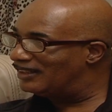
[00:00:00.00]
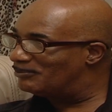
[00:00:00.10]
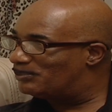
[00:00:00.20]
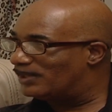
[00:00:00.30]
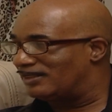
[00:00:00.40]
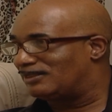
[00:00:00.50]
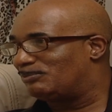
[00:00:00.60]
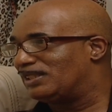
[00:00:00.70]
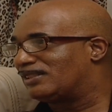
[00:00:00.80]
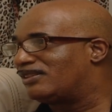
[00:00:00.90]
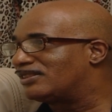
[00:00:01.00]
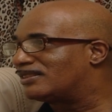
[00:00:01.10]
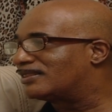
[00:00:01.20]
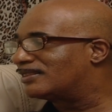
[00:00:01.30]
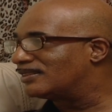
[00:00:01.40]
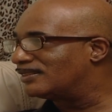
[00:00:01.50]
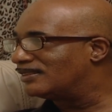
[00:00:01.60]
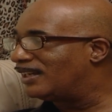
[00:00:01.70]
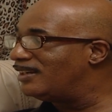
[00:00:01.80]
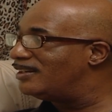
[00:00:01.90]
But because
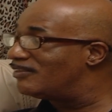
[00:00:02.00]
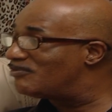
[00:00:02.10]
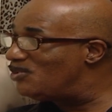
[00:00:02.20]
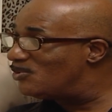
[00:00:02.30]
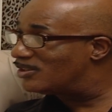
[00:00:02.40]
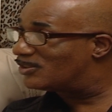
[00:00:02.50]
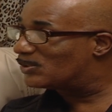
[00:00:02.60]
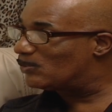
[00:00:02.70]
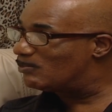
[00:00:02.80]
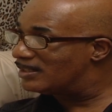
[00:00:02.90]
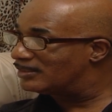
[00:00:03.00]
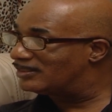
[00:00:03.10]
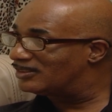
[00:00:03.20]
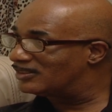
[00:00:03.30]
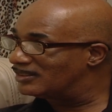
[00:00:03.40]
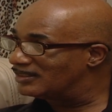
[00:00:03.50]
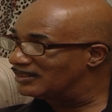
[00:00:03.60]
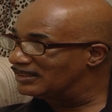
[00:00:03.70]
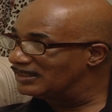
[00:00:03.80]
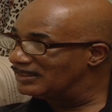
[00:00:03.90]
I love music so much,
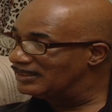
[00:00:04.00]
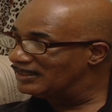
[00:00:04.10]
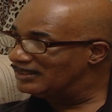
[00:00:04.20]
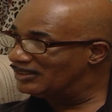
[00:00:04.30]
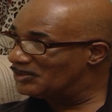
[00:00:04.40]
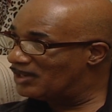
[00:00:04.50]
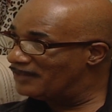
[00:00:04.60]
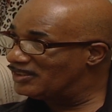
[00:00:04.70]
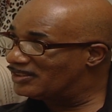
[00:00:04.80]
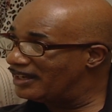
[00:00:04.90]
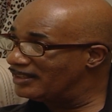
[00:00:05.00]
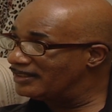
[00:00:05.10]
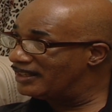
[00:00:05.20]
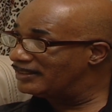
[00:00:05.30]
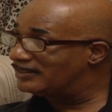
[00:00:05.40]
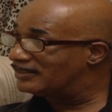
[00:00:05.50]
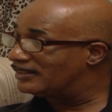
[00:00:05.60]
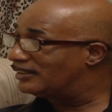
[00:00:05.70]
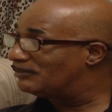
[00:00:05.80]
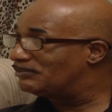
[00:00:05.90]
I've decided that
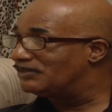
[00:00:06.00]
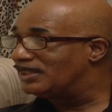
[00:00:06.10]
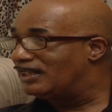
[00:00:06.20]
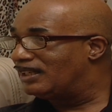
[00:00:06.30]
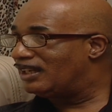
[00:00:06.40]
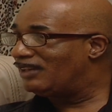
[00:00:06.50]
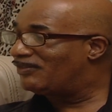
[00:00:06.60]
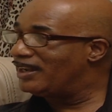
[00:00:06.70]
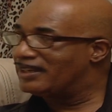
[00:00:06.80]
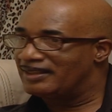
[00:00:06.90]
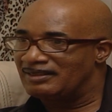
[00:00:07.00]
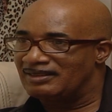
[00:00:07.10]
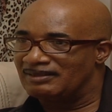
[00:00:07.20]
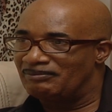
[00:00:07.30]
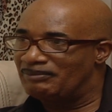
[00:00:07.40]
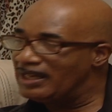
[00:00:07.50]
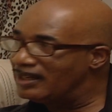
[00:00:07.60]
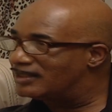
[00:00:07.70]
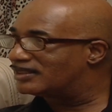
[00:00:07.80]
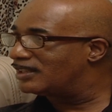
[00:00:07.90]
if I can
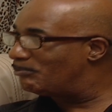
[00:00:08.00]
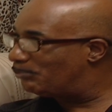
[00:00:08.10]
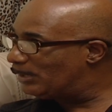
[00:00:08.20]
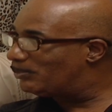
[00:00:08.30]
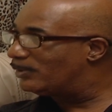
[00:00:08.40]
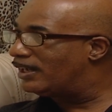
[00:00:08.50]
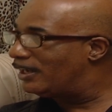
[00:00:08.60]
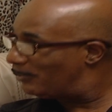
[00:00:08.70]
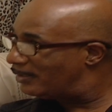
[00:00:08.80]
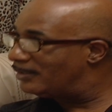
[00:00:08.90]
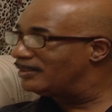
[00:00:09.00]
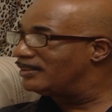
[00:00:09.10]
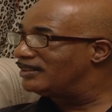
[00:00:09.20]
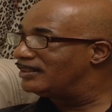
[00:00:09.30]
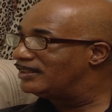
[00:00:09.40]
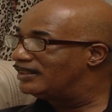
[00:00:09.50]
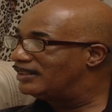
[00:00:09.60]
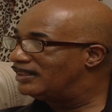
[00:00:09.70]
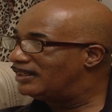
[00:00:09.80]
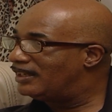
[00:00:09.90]
make some people happy
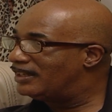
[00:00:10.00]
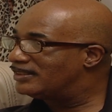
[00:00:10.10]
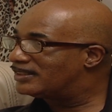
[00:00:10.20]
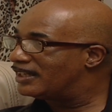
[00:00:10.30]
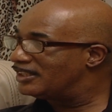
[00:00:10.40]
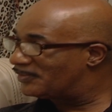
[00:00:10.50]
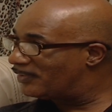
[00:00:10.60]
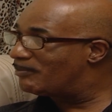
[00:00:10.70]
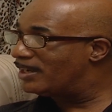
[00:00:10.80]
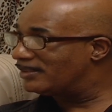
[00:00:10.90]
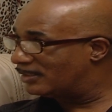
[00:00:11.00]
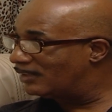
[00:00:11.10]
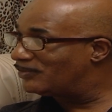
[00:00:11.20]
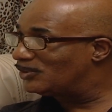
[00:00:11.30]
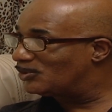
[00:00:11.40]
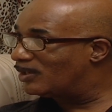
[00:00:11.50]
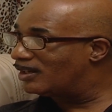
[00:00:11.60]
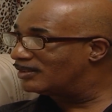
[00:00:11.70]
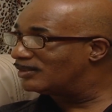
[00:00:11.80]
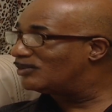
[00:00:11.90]
and satisfy myself as
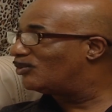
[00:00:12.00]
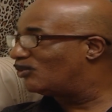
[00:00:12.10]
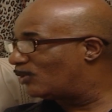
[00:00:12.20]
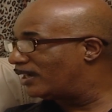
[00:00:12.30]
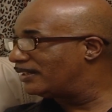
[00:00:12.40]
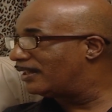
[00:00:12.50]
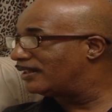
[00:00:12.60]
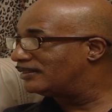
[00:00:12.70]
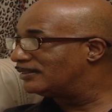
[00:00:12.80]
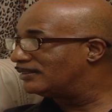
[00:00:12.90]
well, why not?